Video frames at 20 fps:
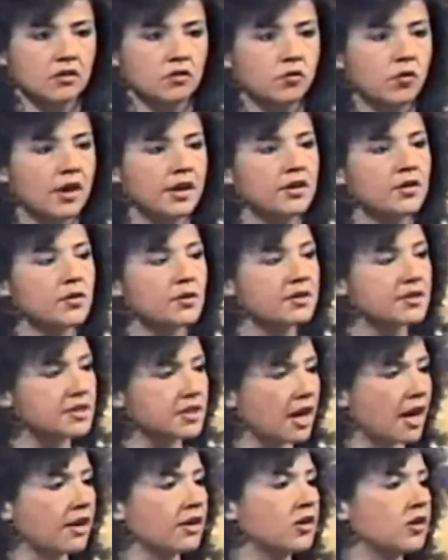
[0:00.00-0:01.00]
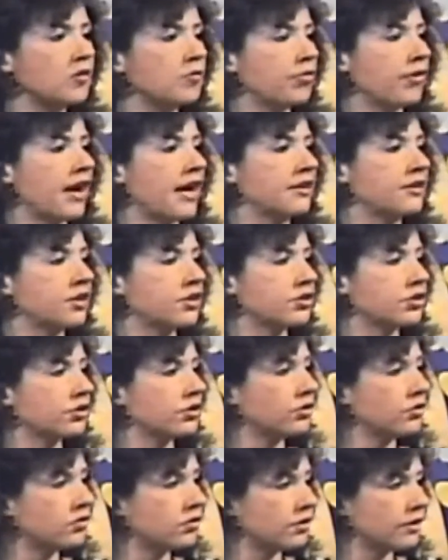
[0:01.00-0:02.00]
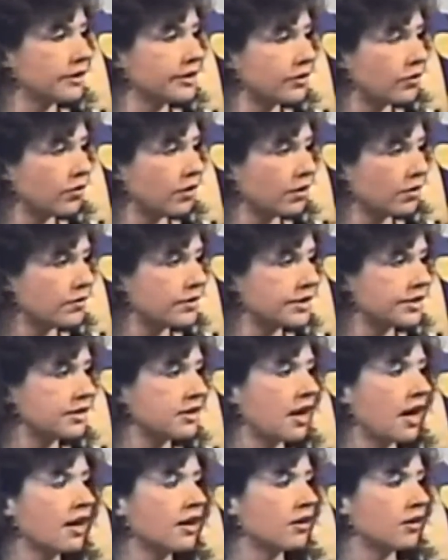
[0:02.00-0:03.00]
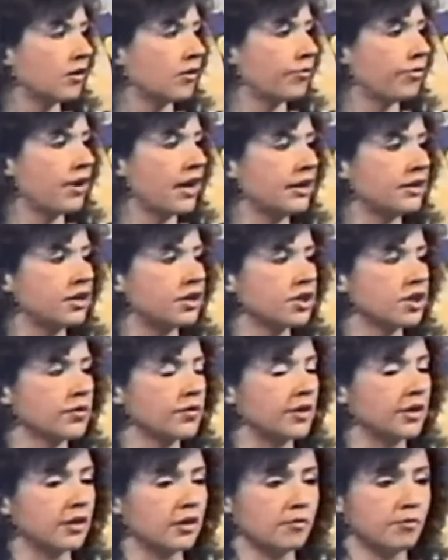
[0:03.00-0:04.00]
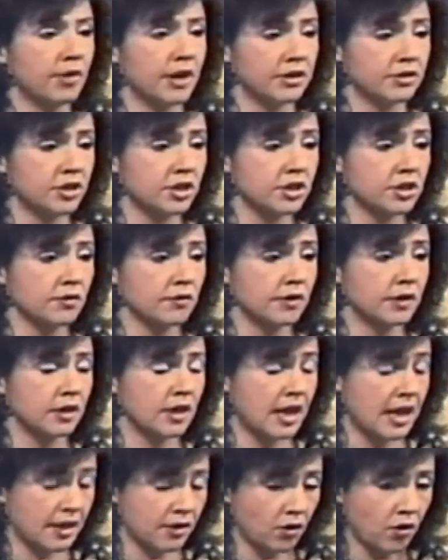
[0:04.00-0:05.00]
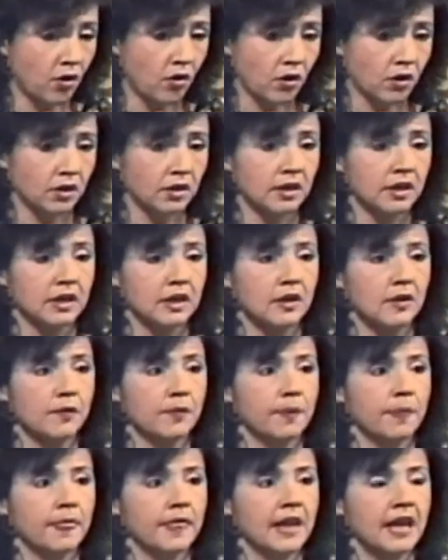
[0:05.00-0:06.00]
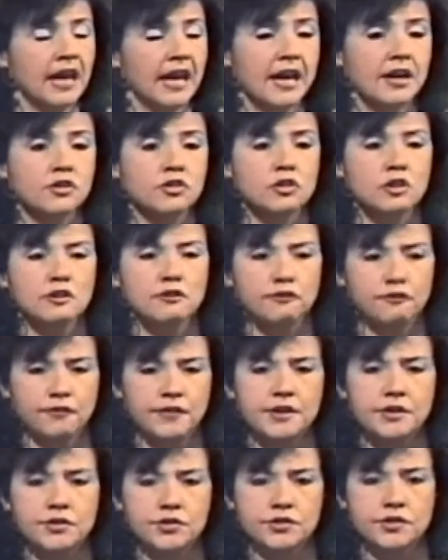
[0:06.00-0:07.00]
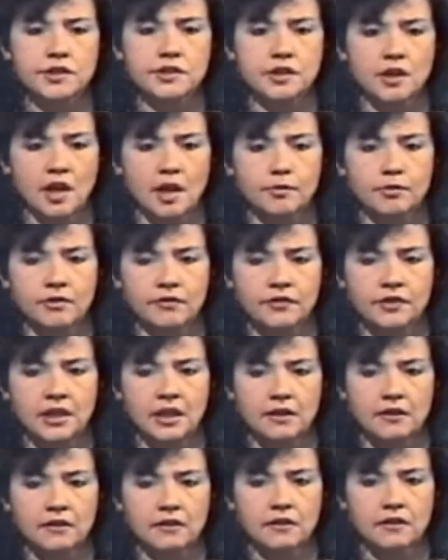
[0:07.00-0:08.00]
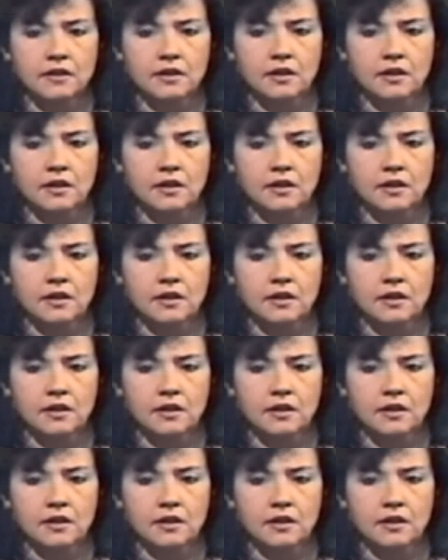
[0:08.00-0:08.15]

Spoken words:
one who is not a good practitioner, or who is not a practitioner at all, actually fears the time of death.